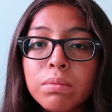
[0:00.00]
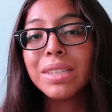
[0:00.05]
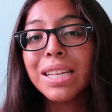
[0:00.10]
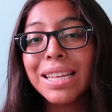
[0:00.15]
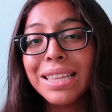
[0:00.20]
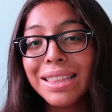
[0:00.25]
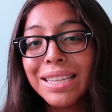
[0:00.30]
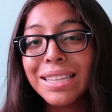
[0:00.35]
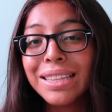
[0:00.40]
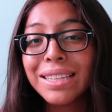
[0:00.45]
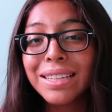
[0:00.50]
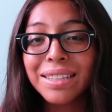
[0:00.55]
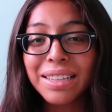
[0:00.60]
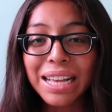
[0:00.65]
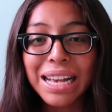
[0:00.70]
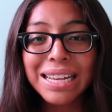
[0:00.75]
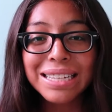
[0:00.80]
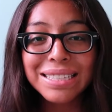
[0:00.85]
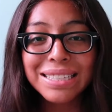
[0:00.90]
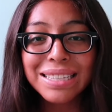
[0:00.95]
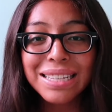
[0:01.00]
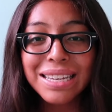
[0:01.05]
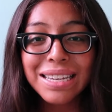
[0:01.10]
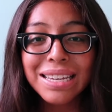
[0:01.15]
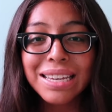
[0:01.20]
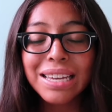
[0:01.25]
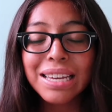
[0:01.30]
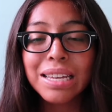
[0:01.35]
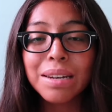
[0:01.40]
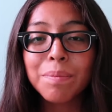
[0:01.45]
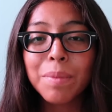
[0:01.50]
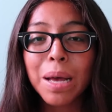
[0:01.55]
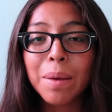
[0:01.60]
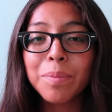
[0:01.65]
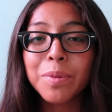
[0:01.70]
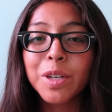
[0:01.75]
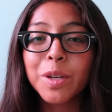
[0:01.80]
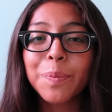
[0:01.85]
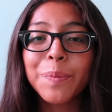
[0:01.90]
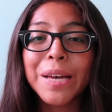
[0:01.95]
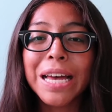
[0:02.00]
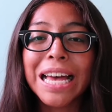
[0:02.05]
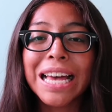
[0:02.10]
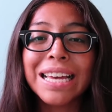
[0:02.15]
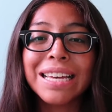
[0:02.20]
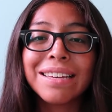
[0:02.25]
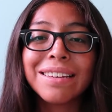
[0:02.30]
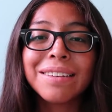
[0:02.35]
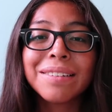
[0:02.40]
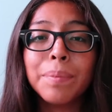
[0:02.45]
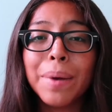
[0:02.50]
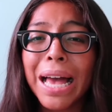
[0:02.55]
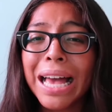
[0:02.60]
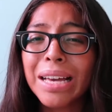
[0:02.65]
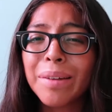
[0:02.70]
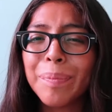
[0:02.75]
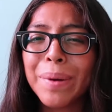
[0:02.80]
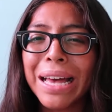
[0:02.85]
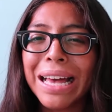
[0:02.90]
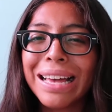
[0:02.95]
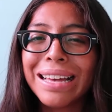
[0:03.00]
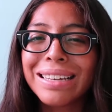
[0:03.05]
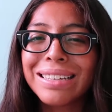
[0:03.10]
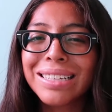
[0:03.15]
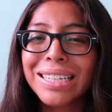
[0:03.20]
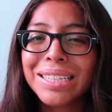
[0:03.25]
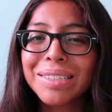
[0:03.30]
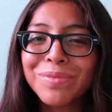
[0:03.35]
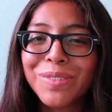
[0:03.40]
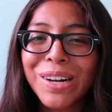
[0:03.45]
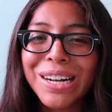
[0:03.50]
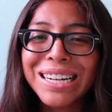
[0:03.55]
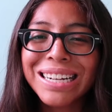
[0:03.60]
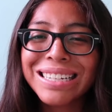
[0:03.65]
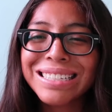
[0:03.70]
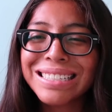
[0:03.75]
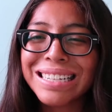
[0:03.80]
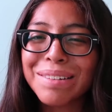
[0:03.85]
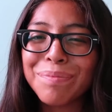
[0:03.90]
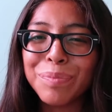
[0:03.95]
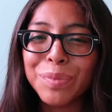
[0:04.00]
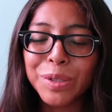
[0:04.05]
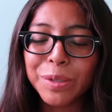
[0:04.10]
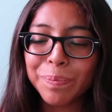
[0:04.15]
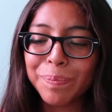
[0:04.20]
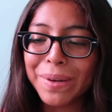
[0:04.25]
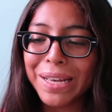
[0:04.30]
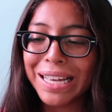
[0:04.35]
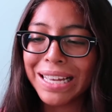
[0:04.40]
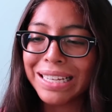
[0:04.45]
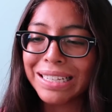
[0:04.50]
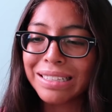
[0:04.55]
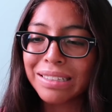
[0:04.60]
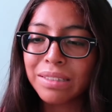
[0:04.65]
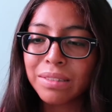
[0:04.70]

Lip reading: And then the last thing in my book bag, backpack, why did I say book bag?